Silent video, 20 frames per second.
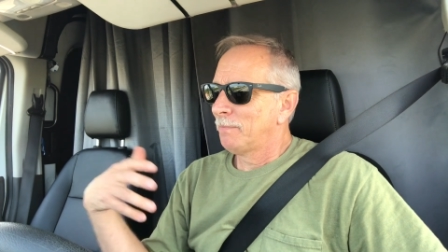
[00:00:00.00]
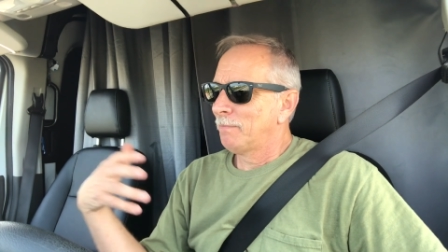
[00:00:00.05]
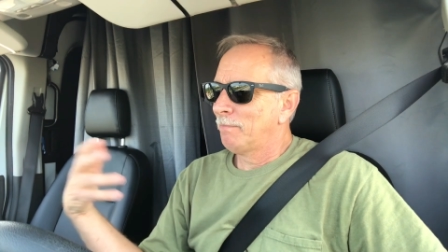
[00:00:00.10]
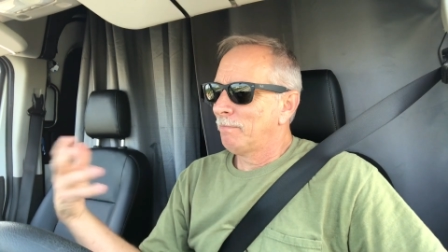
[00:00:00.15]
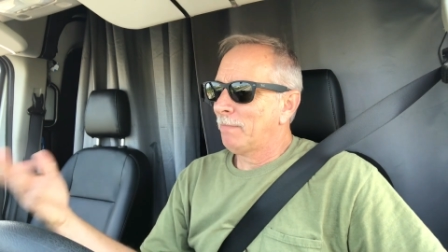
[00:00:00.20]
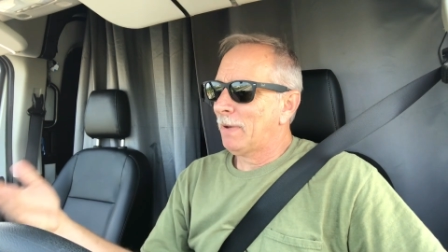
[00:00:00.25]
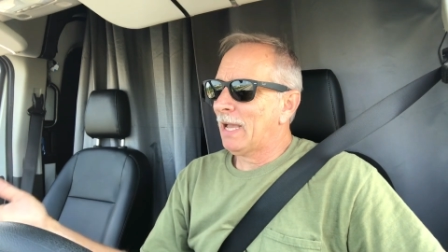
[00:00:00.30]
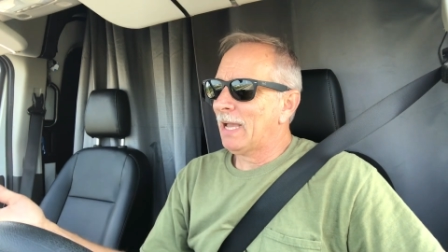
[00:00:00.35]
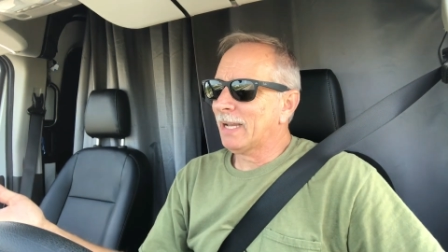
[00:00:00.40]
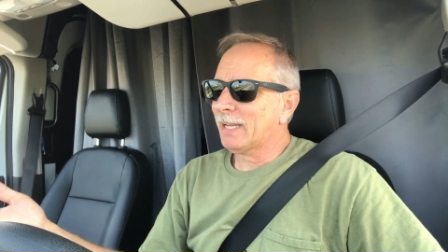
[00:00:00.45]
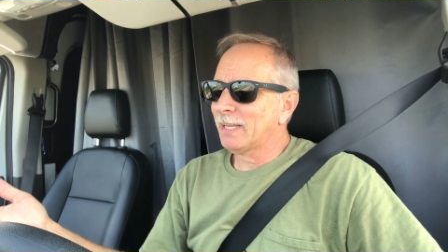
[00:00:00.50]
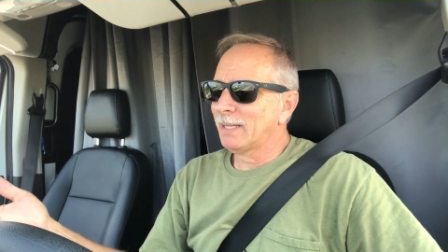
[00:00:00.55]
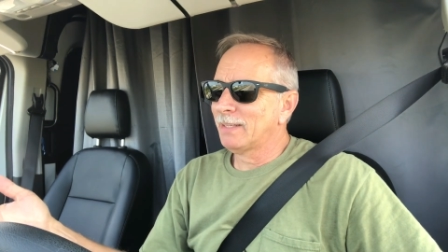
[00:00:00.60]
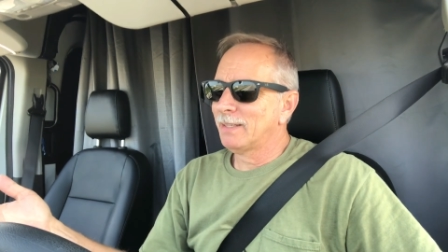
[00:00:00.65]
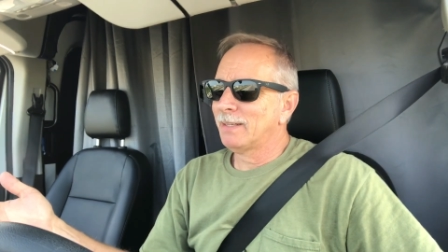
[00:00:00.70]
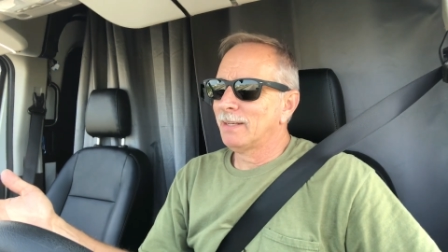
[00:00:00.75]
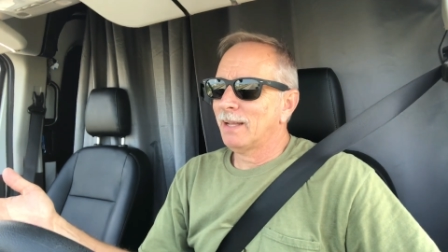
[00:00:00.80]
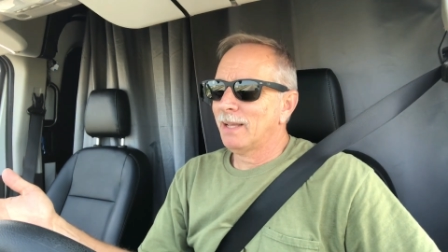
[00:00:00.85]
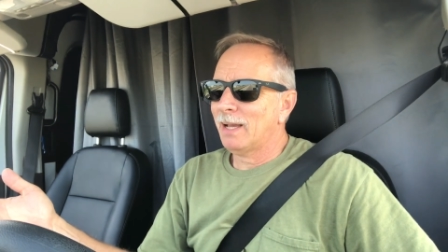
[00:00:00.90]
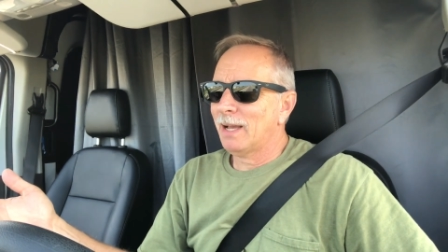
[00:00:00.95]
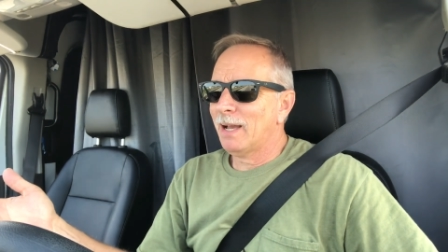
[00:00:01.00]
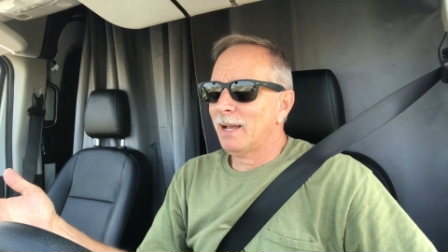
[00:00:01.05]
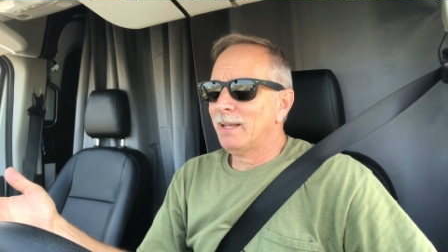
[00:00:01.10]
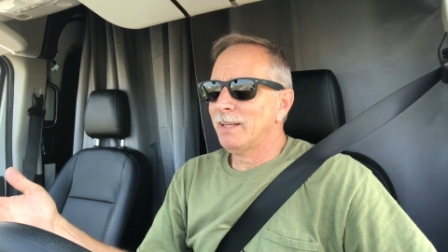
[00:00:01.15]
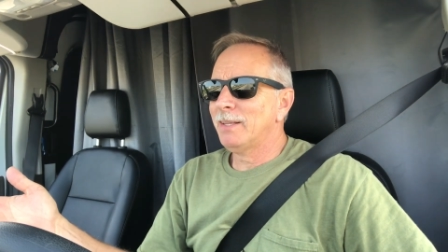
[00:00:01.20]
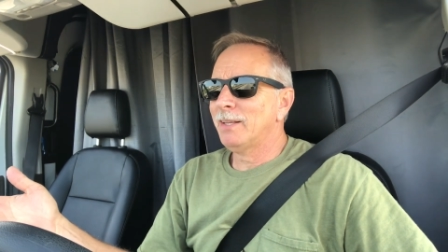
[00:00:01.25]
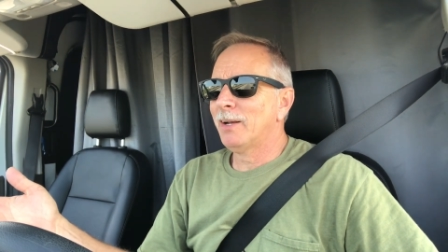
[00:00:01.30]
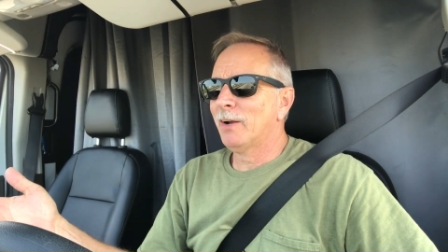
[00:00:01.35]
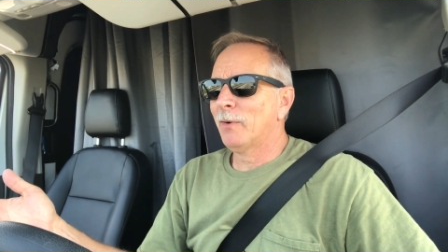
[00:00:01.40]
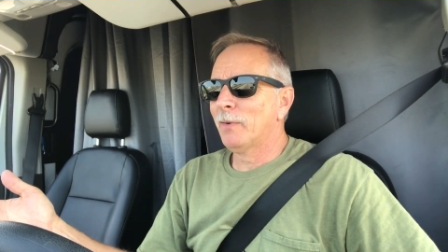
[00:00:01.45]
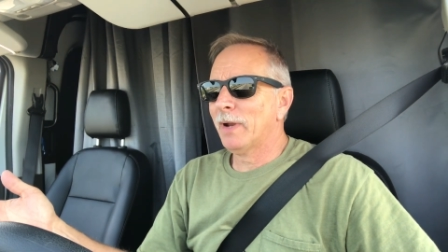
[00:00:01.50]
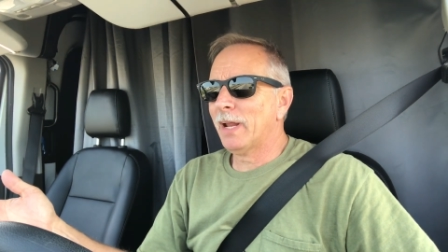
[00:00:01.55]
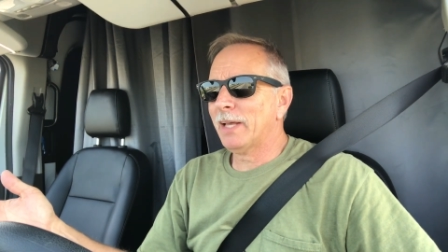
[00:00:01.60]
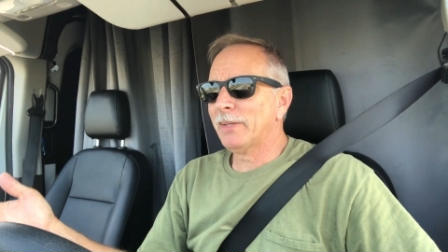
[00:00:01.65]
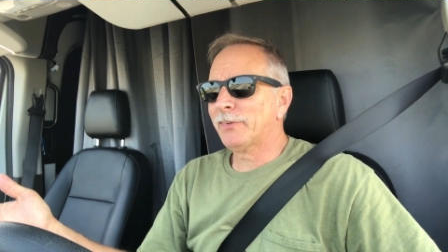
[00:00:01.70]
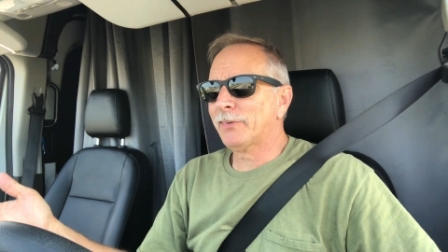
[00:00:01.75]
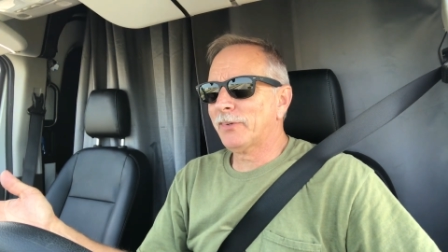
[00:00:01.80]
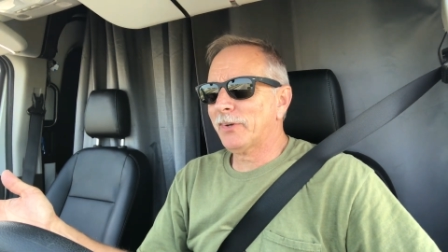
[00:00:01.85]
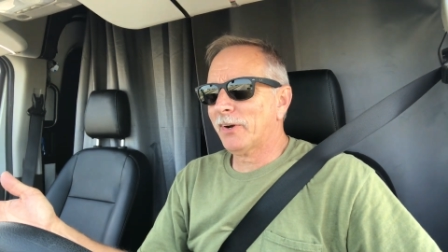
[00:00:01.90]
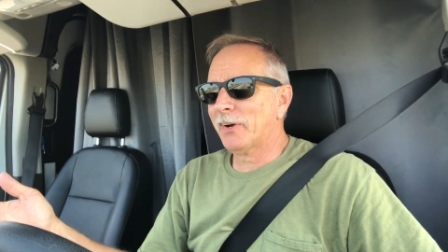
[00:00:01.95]
back in, when I
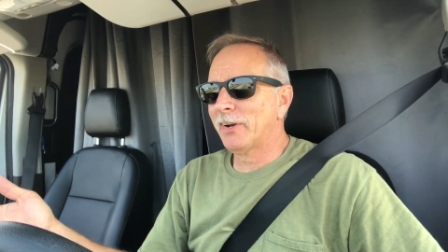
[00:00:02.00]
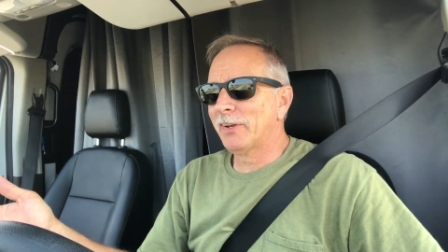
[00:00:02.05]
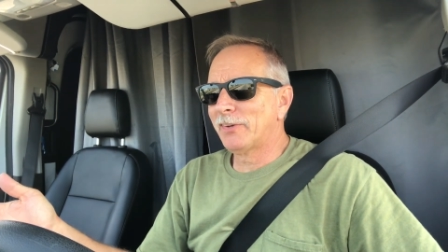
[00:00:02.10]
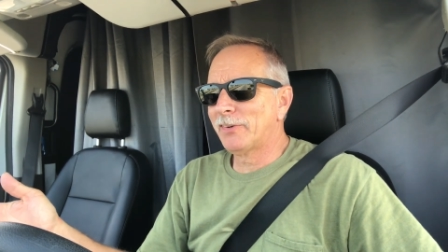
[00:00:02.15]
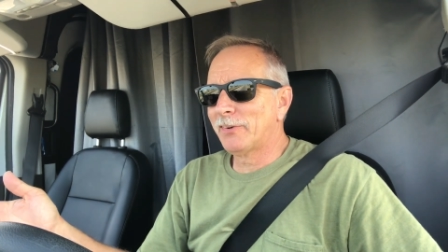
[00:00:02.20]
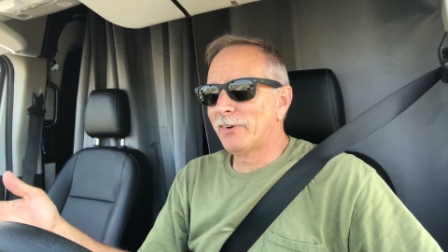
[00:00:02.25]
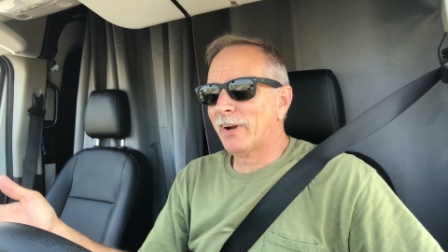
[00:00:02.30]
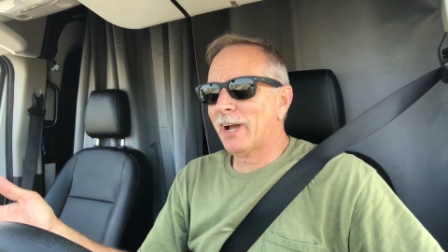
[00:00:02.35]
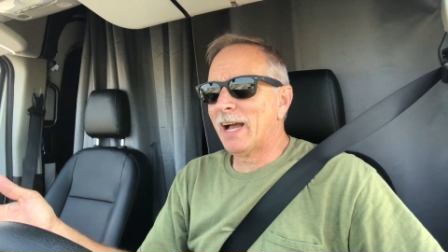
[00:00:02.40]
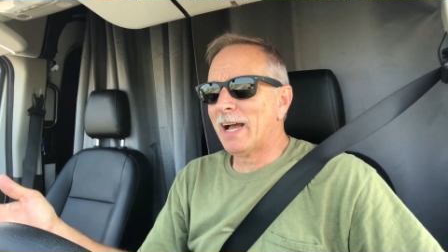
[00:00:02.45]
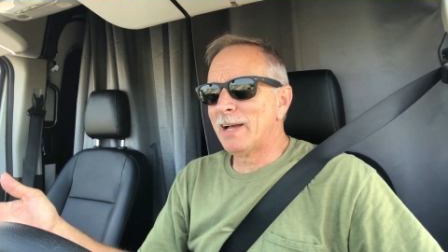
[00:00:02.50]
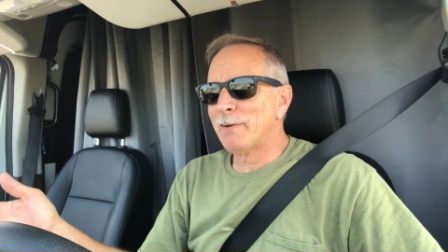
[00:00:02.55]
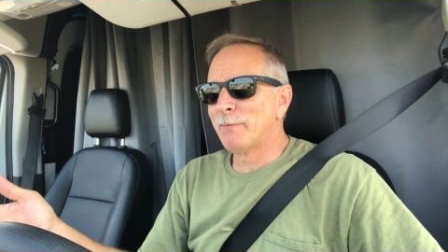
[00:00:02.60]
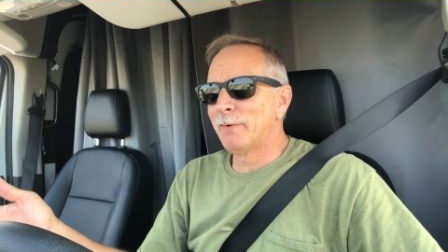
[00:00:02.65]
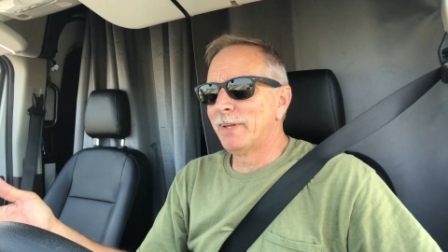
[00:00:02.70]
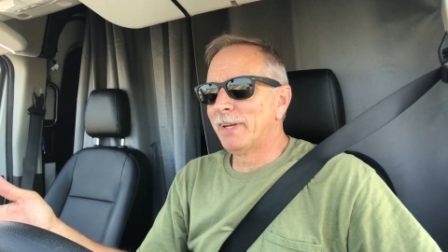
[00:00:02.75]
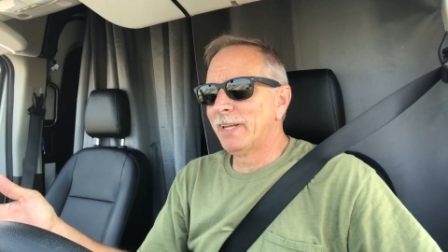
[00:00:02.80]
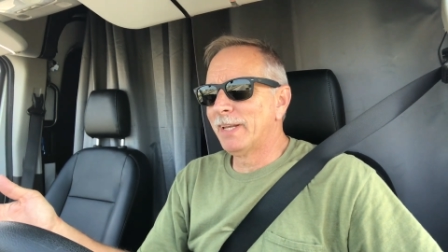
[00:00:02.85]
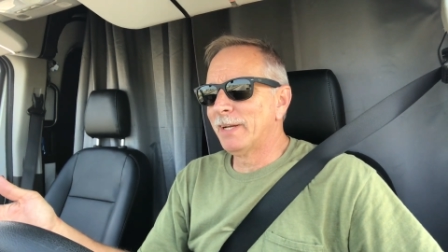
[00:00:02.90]
started driving,